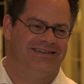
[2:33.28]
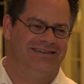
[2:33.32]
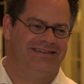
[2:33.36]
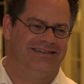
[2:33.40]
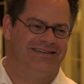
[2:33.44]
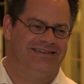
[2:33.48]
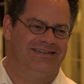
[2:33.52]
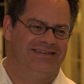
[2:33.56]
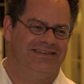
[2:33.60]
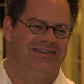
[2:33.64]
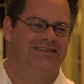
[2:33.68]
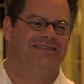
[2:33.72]
And
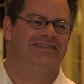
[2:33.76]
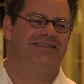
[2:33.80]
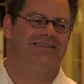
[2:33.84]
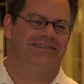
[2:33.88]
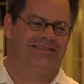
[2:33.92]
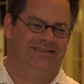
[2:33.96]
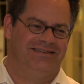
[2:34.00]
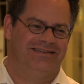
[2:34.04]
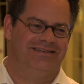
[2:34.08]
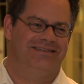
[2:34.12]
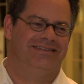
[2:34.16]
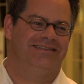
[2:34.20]
where are you
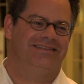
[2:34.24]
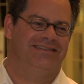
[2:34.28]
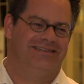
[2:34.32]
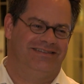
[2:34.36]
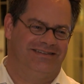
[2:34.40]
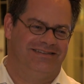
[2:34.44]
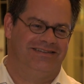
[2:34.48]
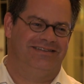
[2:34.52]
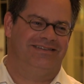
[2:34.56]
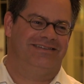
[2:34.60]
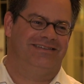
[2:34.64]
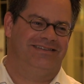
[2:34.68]
in terms of
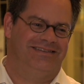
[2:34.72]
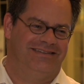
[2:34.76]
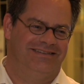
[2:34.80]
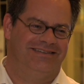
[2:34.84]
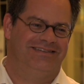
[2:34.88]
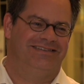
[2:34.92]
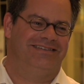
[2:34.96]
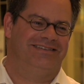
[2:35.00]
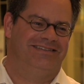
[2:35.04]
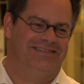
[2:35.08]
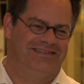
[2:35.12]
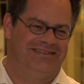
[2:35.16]
your clinical
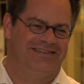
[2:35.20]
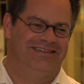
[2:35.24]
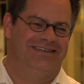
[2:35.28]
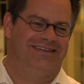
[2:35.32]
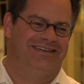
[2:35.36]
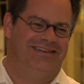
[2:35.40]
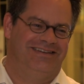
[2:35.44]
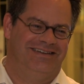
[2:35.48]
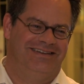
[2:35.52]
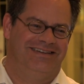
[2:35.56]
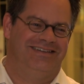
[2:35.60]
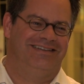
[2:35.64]
trials
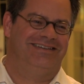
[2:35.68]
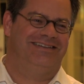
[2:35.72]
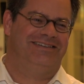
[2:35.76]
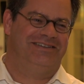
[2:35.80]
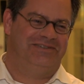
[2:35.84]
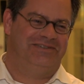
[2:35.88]
and so